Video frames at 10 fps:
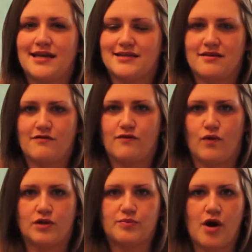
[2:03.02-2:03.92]
doesn't
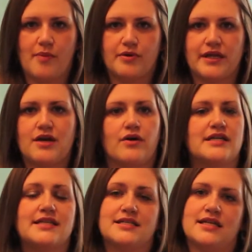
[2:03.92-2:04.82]
fold properly, or
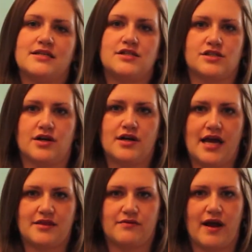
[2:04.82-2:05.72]
it doesn't insert
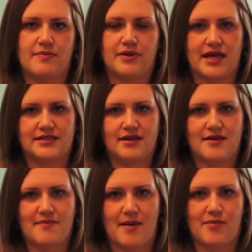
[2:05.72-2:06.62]
at the right place on
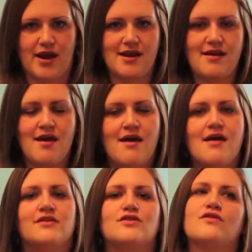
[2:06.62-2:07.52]
the membrane.
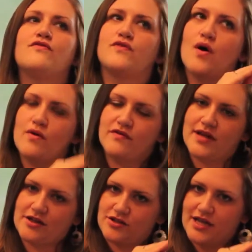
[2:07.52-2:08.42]
So the flow of
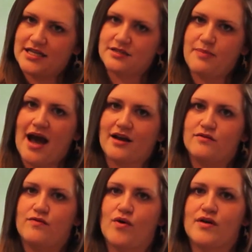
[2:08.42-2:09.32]
electrolytes back
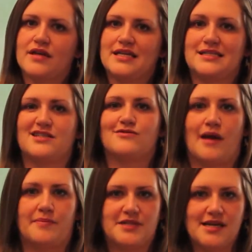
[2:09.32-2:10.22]
and forth is
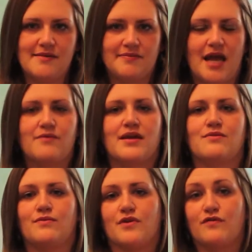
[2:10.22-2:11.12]
disrupted, and
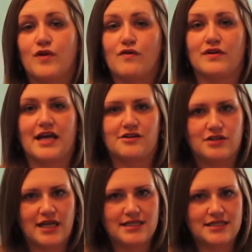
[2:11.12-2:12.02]
when the flow of
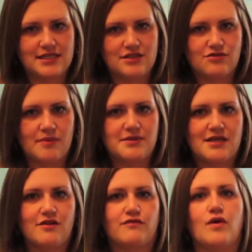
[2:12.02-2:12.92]
electrolytes is
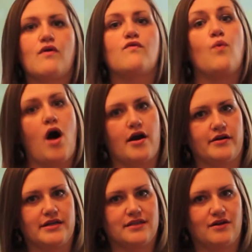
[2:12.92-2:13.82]
disrupted, the flow of
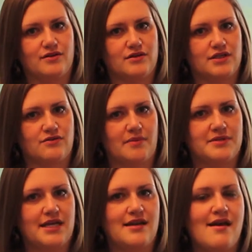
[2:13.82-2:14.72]
water is also
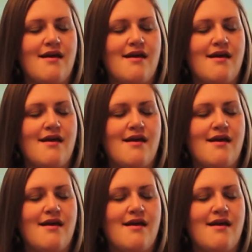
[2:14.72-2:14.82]
disrupted.